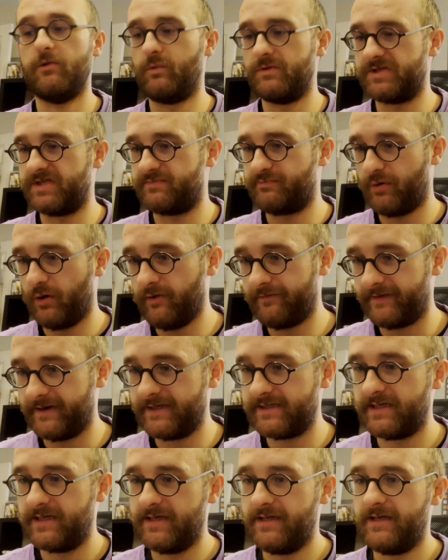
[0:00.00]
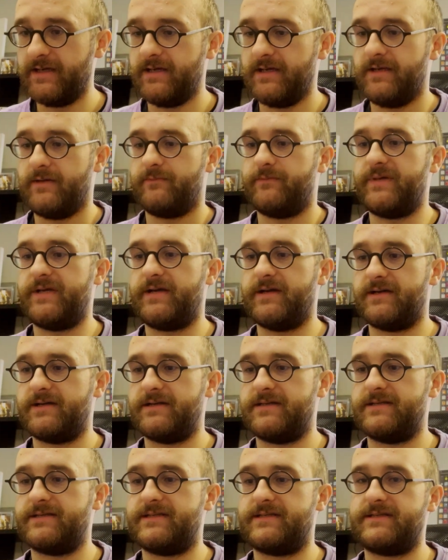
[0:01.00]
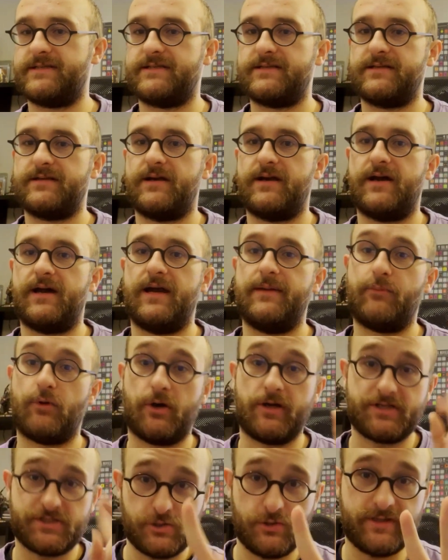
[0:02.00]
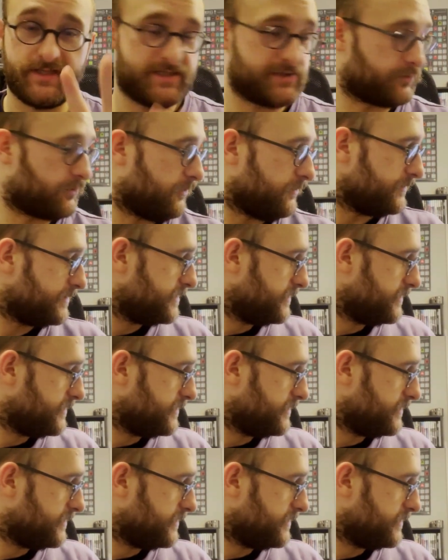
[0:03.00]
perfect because I bought two of these rolls.